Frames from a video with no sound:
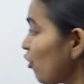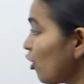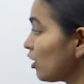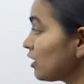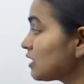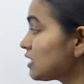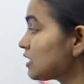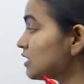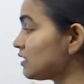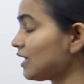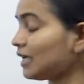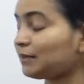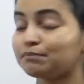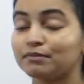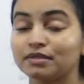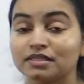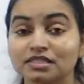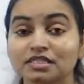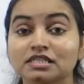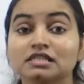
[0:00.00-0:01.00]
voice
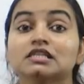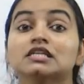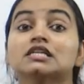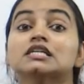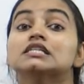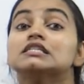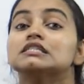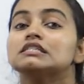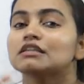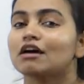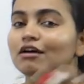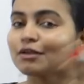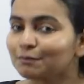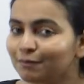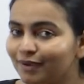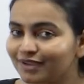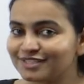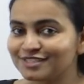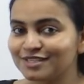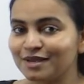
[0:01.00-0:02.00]
statement done
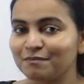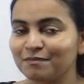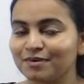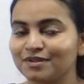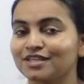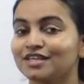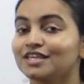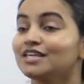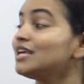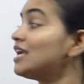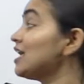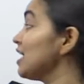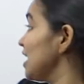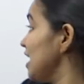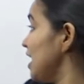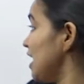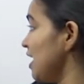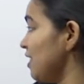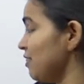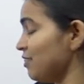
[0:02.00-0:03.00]
by somebody
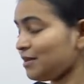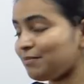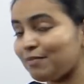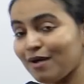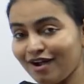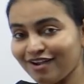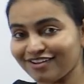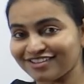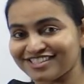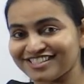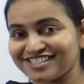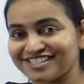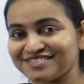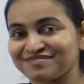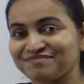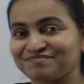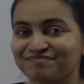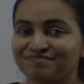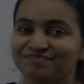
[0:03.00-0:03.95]
in the past.